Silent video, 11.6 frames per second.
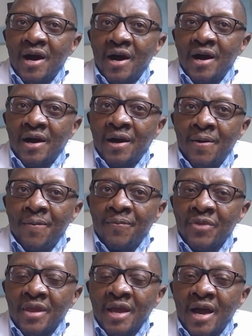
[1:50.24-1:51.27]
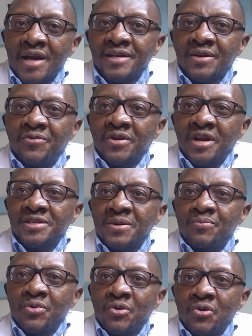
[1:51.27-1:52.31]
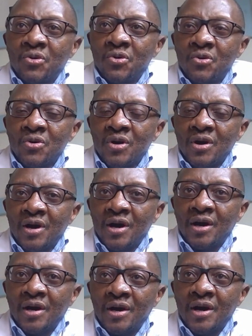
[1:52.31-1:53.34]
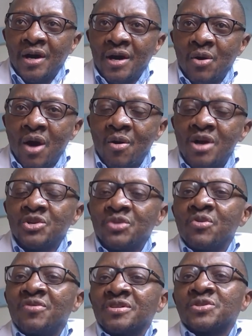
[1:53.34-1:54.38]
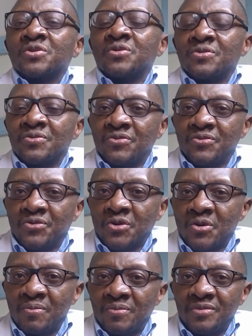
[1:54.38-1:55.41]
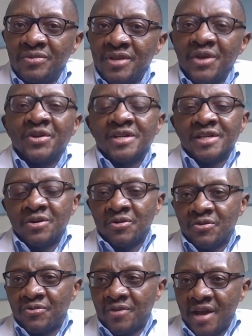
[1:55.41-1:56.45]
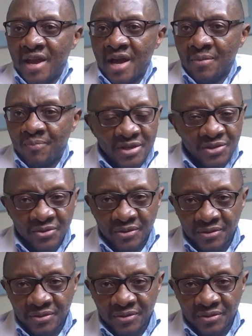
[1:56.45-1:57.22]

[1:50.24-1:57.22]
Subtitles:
I take, for example, I want to remove a stone from the ureter of a young person.